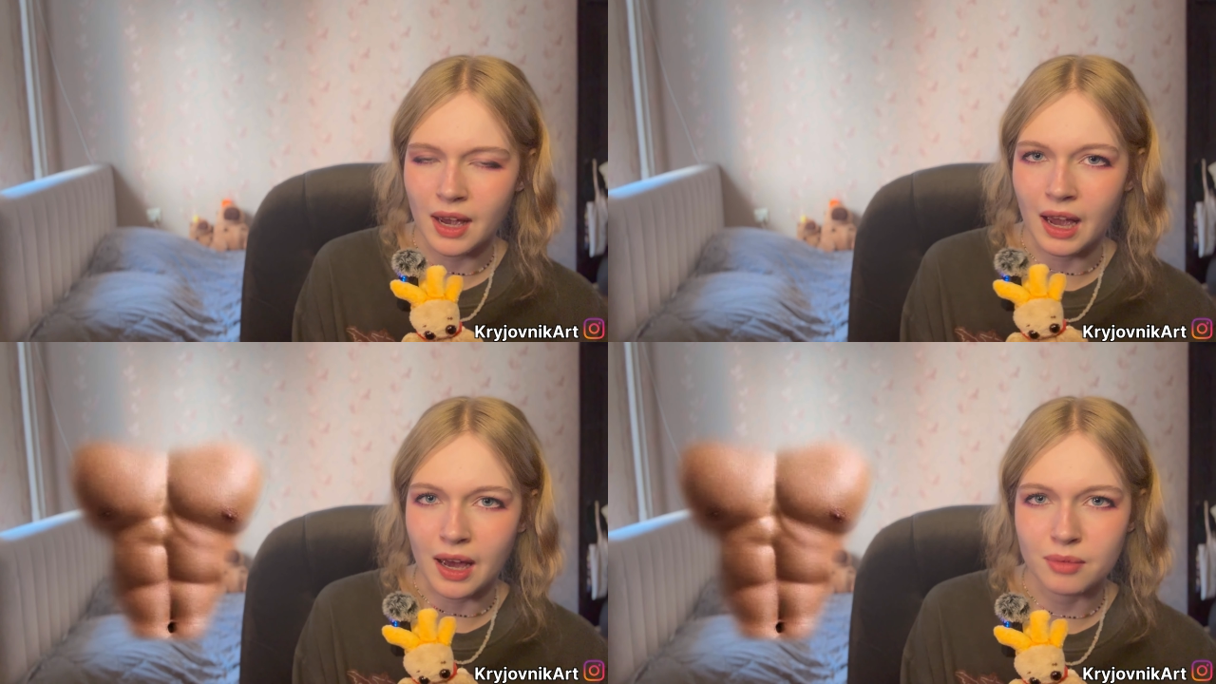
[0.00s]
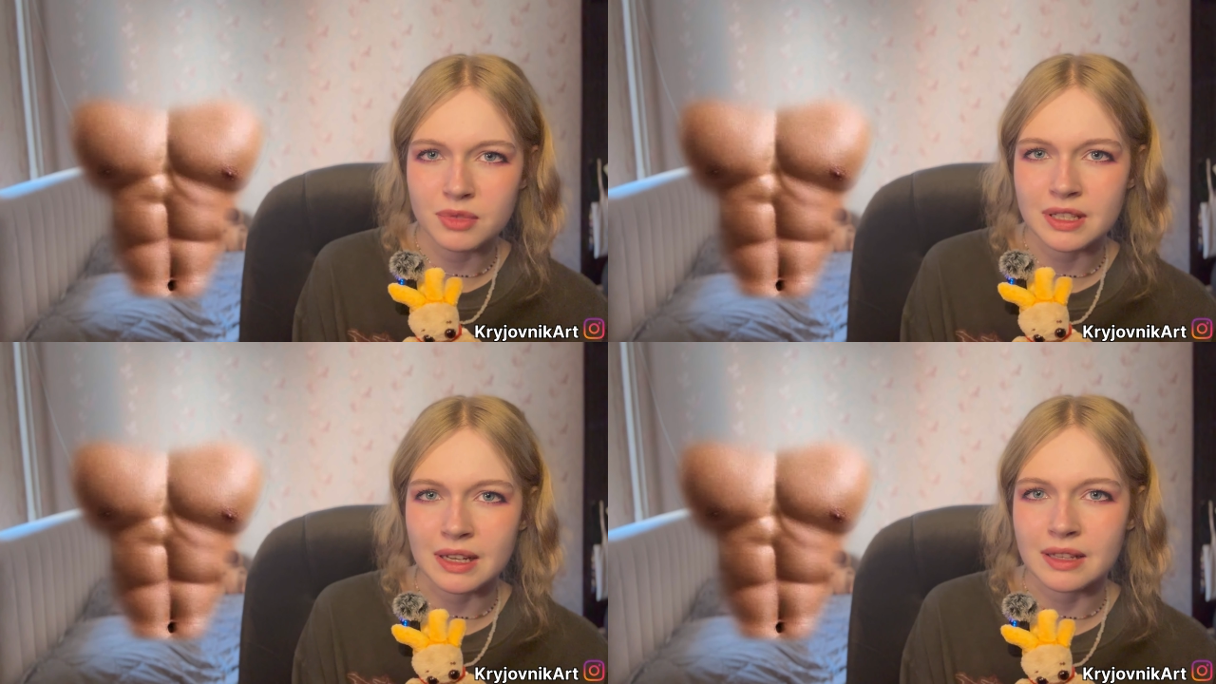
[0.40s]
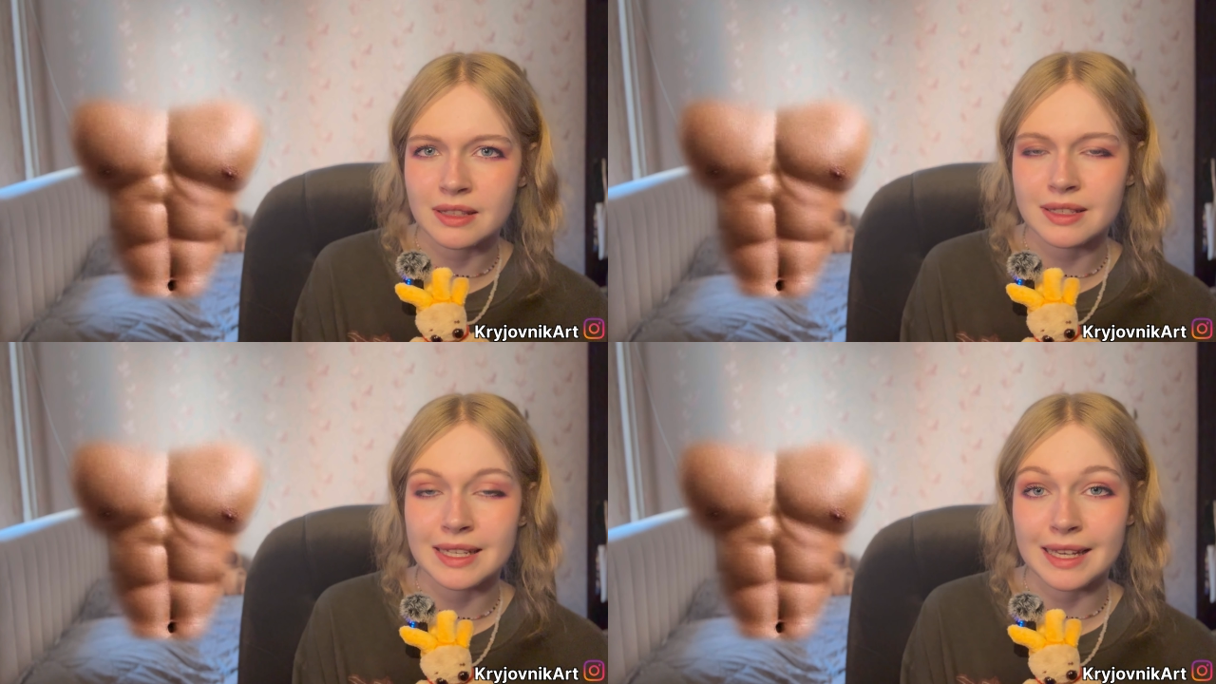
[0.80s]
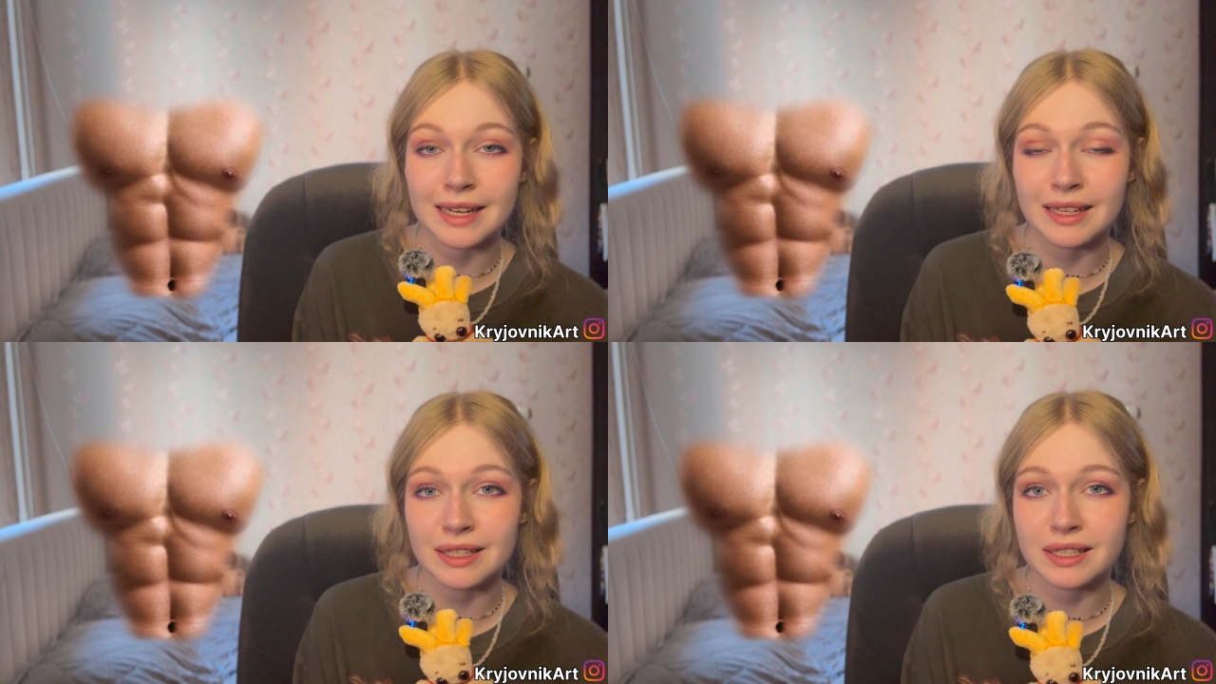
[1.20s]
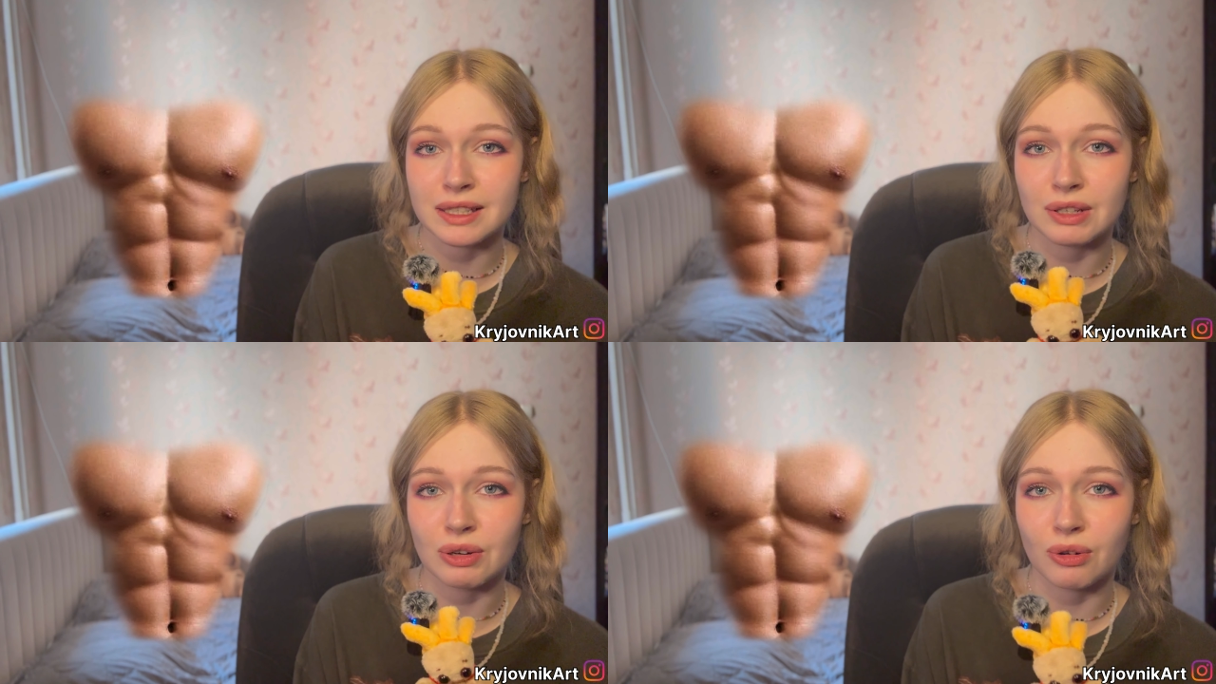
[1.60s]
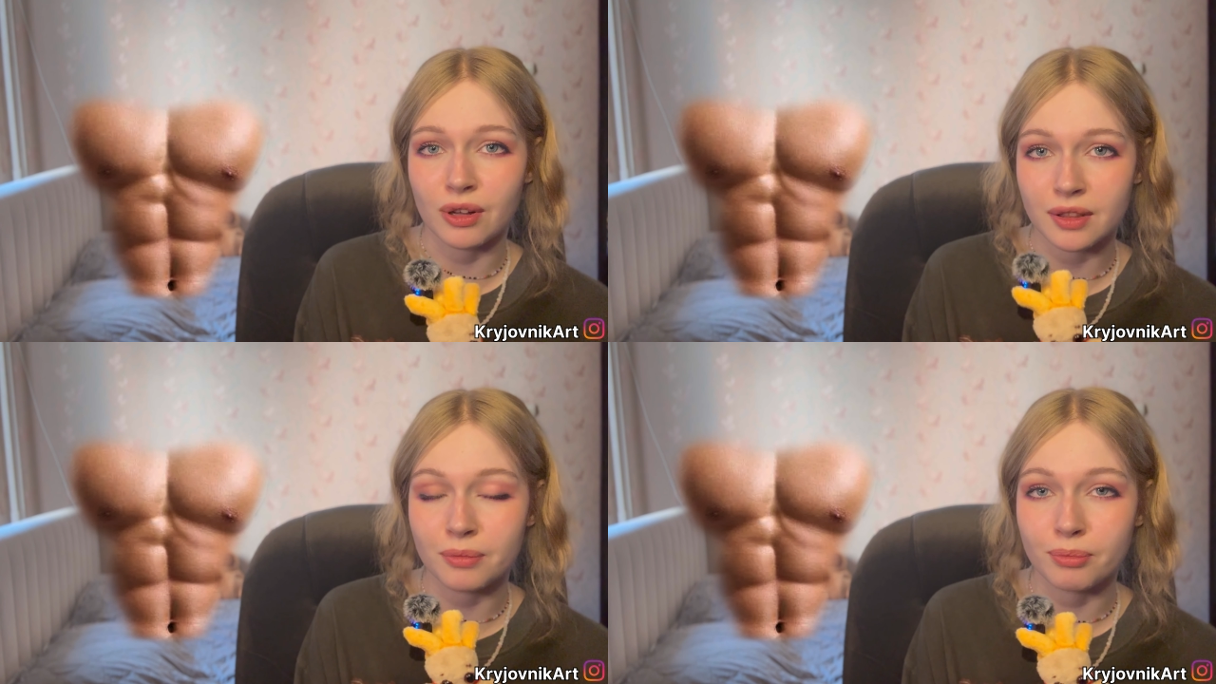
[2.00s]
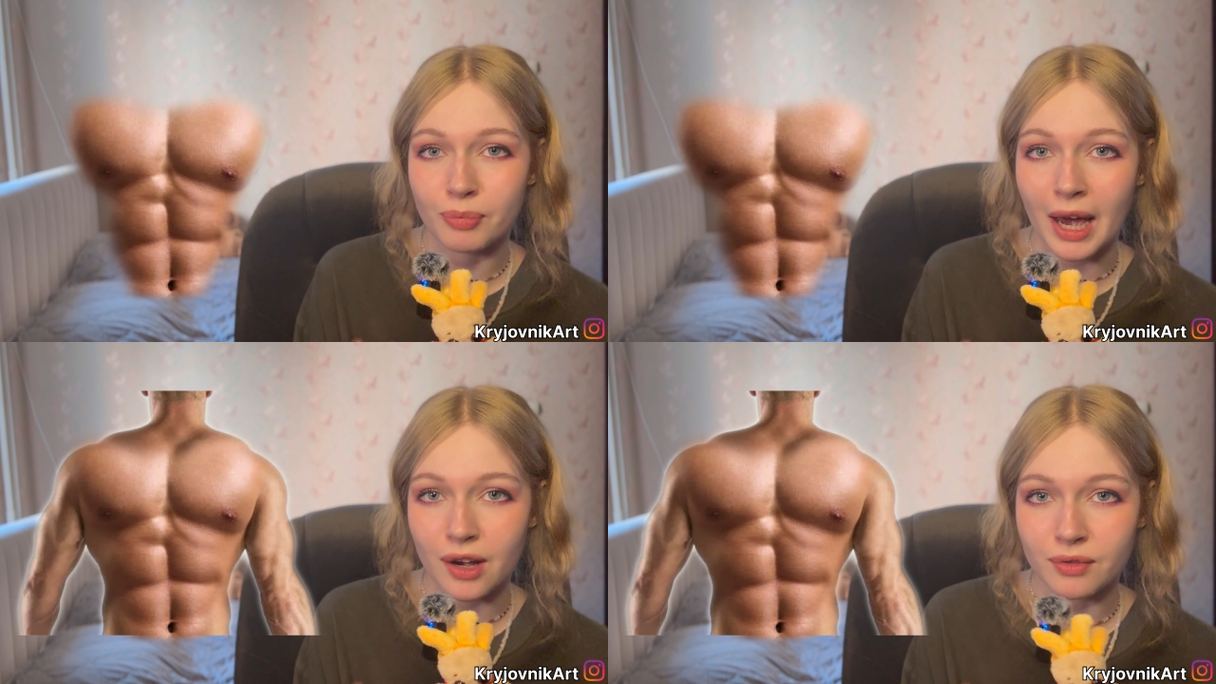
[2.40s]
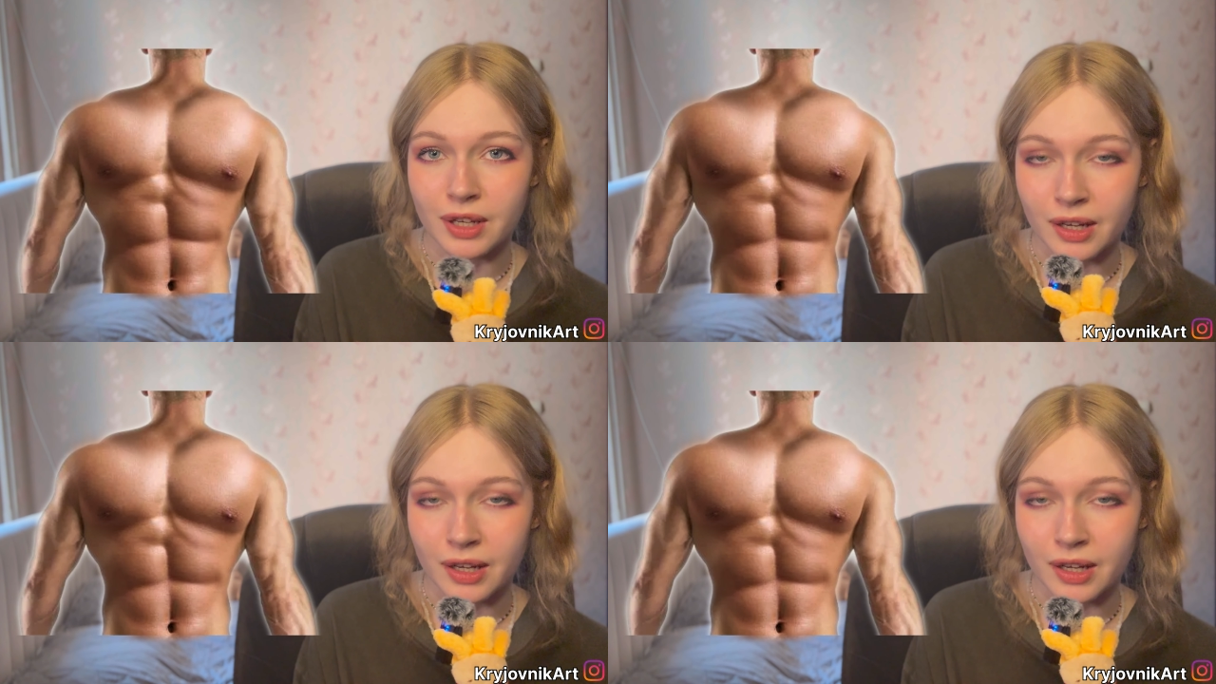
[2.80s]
abs and titties on the back of the